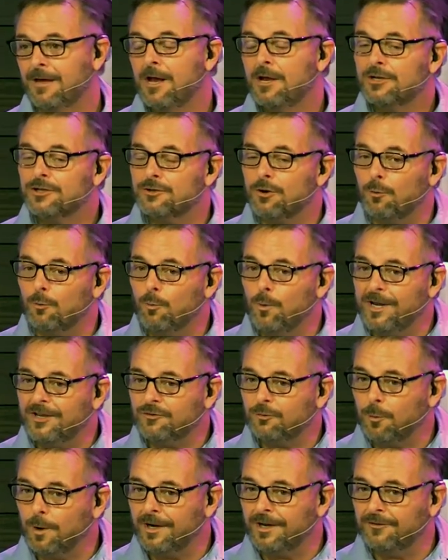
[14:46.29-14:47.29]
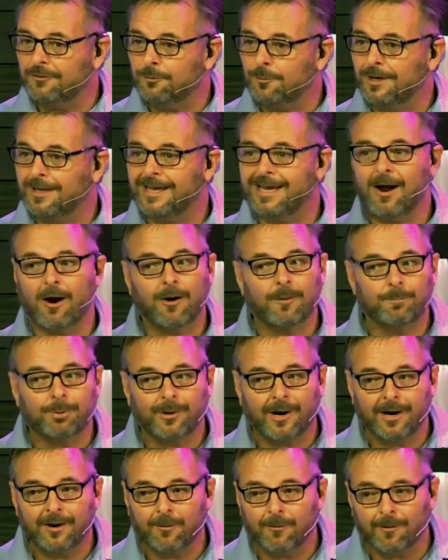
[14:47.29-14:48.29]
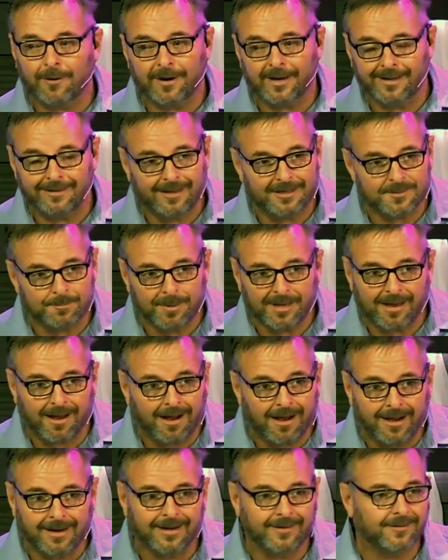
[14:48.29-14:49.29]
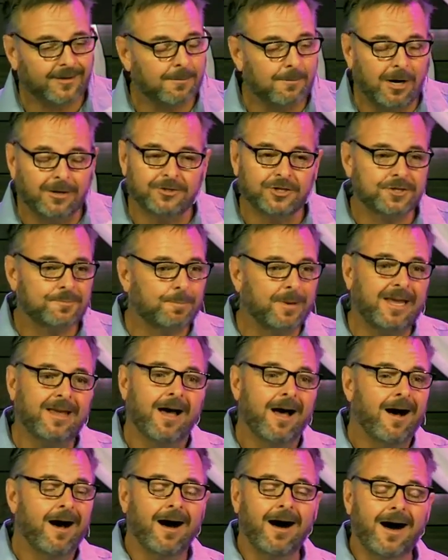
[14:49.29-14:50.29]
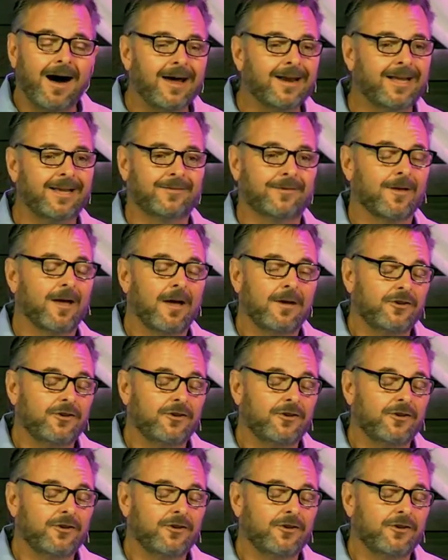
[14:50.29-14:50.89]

So, which one is really our priority? Let's be honest. Come on, just be honest.